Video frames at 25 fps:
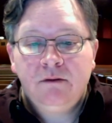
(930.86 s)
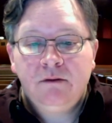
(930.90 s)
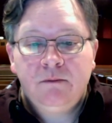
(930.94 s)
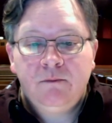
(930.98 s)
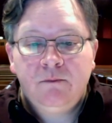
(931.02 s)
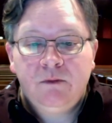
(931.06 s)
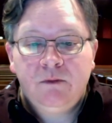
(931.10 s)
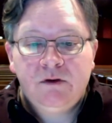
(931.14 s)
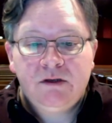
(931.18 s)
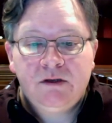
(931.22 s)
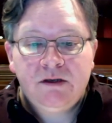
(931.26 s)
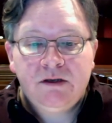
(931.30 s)

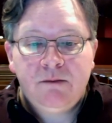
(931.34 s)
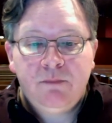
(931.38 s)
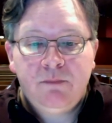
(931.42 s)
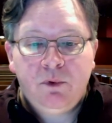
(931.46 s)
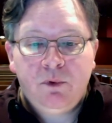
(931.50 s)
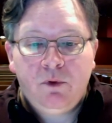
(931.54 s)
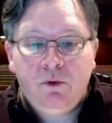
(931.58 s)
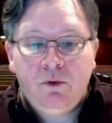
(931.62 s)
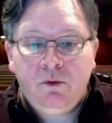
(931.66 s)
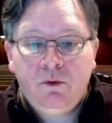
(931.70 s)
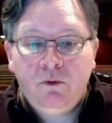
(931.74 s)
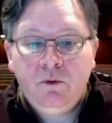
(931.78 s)

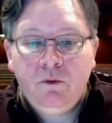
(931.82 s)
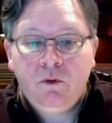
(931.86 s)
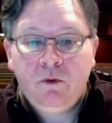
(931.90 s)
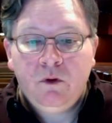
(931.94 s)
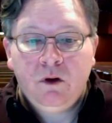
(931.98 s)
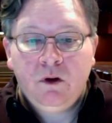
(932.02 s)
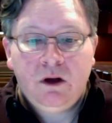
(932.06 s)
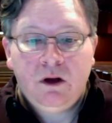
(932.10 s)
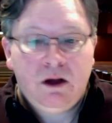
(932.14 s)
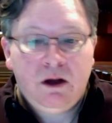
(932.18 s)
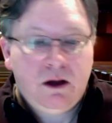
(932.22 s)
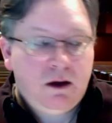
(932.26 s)
simple,
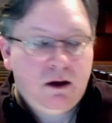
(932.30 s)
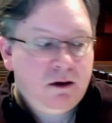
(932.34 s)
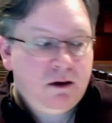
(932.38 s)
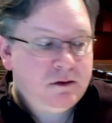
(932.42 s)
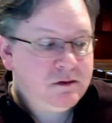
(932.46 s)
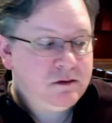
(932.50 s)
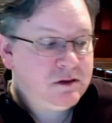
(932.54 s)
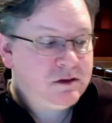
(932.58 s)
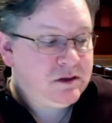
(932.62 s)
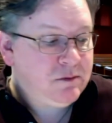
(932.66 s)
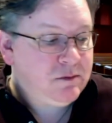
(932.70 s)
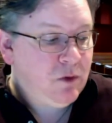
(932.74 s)

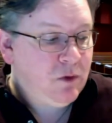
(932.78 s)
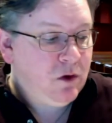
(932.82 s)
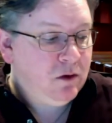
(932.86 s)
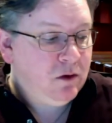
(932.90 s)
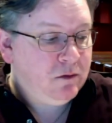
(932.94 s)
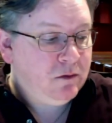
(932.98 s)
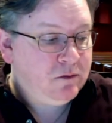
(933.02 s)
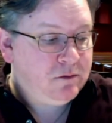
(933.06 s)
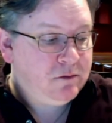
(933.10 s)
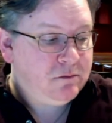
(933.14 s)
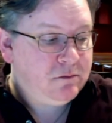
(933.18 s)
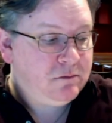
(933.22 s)

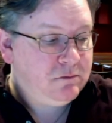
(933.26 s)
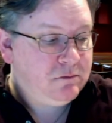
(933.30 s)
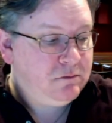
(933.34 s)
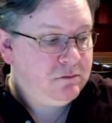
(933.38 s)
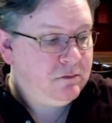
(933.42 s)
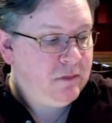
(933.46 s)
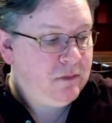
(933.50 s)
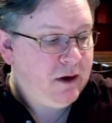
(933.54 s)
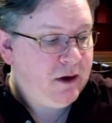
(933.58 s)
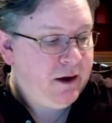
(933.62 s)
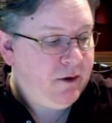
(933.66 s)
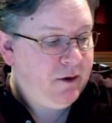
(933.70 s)
small,
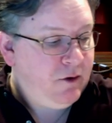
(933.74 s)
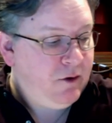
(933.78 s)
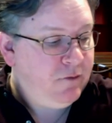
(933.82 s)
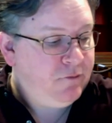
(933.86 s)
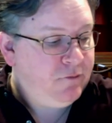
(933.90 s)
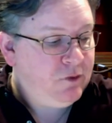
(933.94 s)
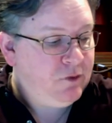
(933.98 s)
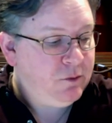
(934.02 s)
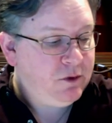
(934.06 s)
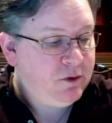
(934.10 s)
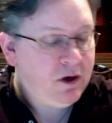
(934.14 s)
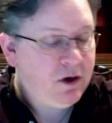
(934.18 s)
I don't know if
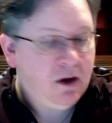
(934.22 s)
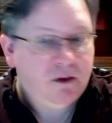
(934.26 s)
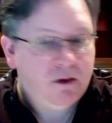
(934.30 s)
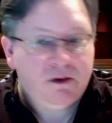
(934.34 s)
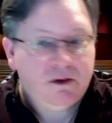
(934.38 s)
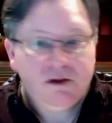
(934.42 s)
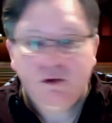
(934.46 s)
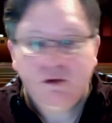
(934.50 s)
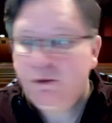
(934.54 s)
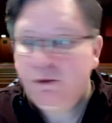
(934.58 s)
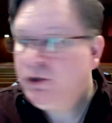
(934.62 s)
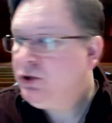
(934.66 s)
you would call it a
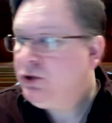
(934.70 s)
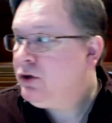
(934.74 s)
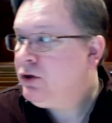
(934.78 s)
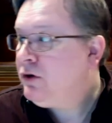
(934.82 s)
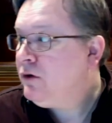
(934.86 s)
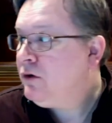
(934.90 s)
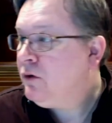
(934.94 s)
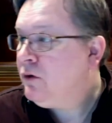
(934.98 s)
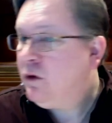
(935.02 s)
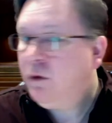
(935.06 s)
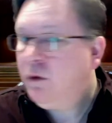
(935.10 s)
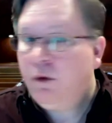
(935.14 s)

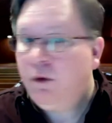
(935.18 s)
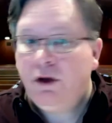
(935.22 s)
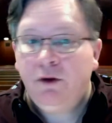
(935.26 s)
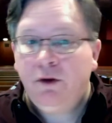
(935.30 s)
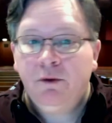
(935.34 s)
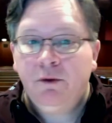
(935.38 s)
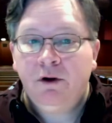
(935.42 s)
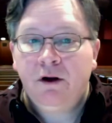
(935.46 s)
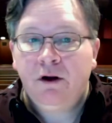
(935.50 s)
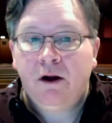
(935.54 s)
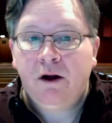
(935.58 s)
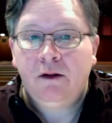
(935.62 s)
switcher or what you
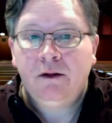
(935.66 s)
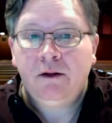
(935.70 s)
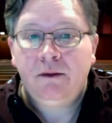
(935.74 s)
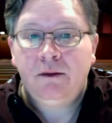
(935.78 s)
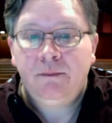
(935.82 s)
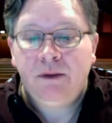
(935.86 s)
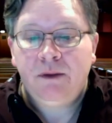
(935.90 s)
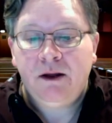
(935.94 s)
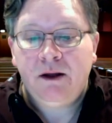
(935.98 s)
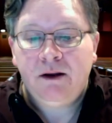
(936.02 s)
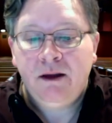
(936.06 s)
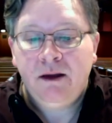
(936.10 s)
would call it,
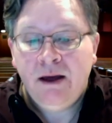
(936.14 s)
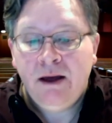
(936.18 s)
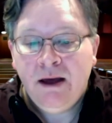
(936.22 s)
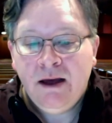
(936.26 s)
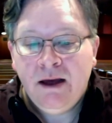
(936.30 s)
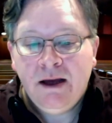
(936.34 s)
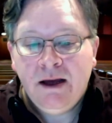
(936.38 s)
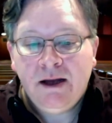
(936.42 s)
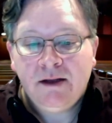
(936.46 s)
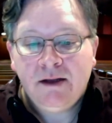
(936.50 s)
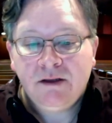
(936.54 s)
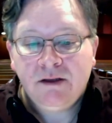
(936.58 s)
but
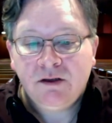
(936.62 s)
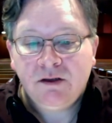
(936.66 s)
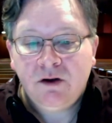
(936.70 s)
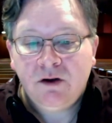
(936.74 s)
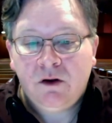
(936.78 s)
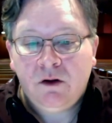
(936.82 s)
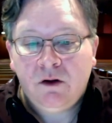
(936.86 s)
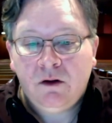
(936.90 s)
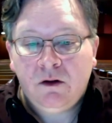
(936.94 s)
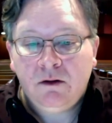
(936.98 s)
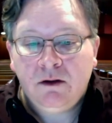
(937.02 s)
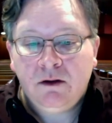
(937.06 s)
it's
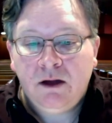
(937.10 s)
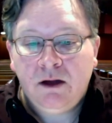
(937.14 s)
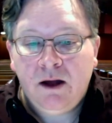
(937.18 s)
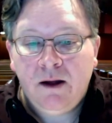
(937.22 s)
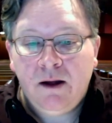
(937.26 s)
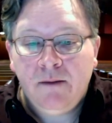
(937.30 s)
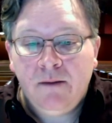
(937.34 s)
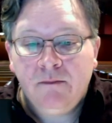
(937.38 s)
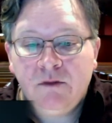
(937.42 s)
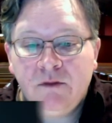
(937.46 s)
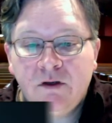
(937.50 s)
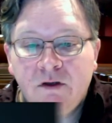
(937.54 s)
called
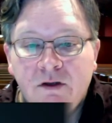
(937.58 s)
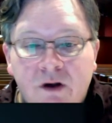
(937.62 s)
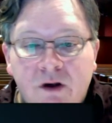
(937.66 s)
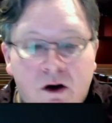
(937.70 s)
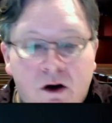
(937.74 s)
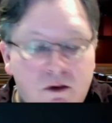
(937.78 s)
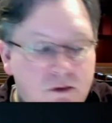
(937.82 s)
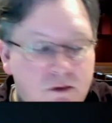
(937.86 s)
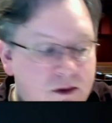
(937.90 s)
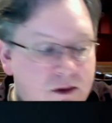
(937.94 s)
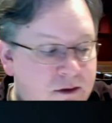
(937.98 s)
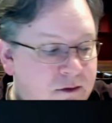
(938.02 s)

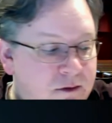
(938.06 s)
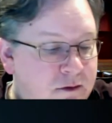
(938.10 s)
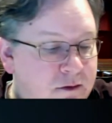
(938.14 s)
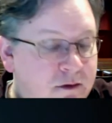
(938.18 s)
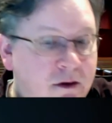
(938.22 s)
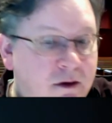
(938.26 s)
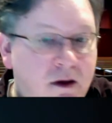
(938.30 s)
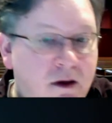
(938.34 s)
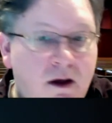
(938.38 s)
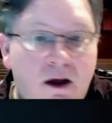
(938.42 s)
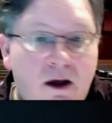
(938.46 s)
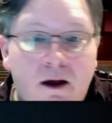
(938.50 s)
Scarlett
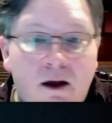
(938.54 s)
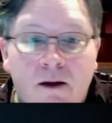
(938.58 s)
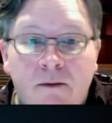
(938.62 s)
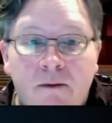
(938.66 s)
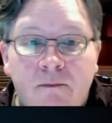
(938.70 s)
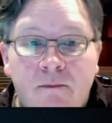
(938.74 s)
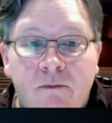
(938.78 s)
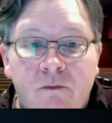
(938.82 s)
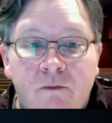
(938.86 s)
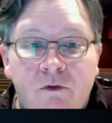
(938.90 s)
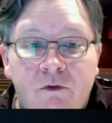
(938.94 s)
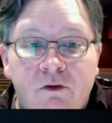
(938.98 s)

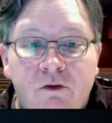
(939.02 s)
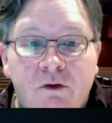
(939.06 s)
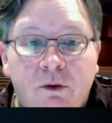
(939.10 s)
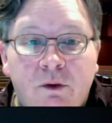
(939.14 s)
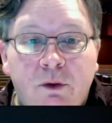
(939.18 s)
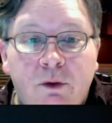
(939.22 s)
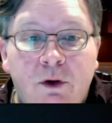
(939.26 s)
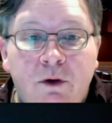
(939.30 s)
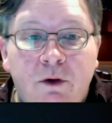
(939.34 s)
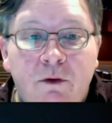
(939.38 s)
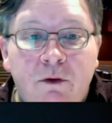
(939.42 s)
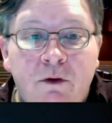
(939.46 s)

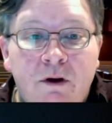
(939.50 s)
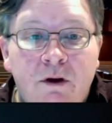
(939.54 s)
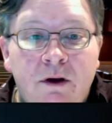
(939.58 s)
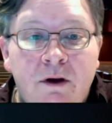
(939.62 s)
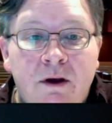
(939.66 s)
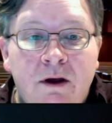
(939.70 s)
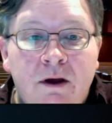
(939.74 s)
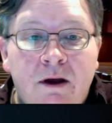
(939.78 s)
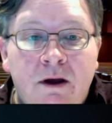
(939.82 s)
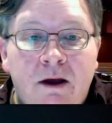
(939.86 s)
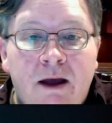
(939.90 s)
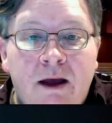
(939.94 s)
Solo,
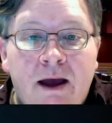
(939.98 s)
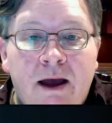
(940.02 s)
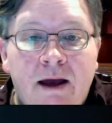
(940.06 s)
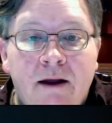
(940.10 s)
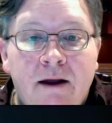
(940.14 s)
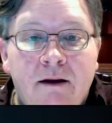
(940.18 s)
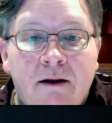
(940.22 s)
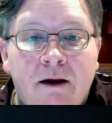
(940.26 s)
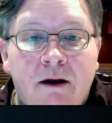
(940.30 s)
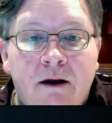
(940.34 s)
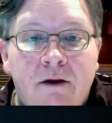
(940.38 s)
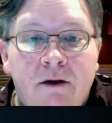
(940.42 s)
and I
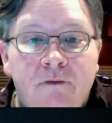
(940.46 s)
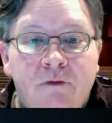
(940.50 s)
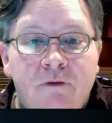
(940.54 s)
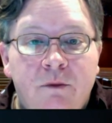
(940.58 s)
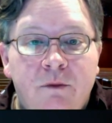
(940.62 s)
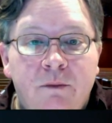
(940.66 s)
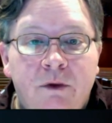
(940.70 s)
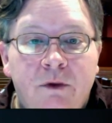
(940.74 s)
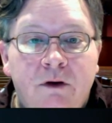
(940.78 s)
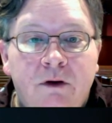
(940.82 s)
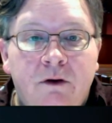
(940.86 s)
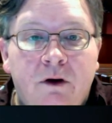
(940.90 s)
got it from
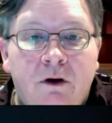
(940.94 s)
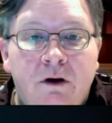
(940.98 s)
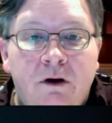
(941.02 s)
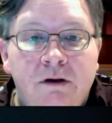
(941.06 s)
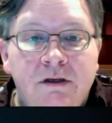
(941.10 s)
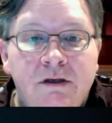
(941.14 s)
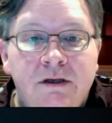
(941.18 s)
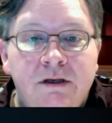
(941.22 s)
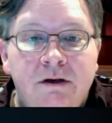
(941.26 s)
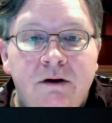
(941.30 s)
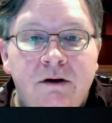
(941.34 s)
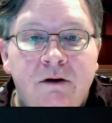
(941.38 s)
Guitar
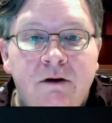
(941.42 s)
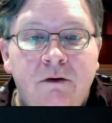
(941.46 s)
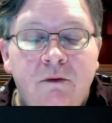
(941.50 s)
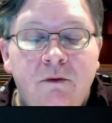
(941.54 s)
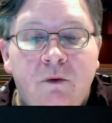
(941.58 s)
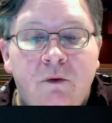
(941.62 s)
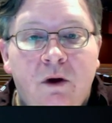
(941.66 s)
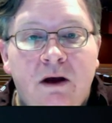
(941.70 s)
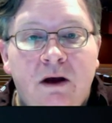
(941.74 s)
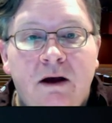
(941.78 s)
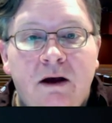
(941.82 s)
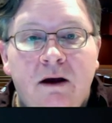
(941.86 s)
Center,
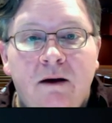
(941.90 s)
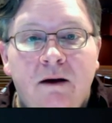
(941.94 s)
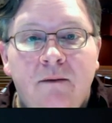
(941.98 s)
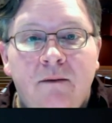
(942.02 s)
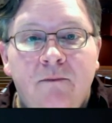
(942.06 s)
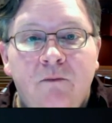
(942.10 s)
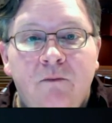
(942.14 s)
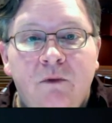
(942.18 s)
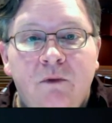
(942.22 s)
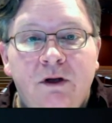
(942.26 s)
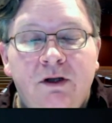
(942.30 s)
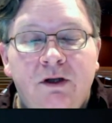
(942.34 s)

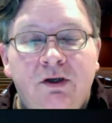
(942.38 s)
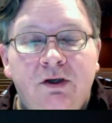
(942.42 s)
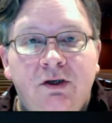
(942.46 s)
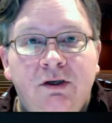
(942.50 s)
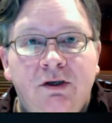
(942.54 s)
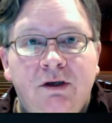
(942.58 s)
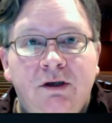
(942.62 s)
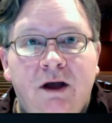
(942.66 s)
which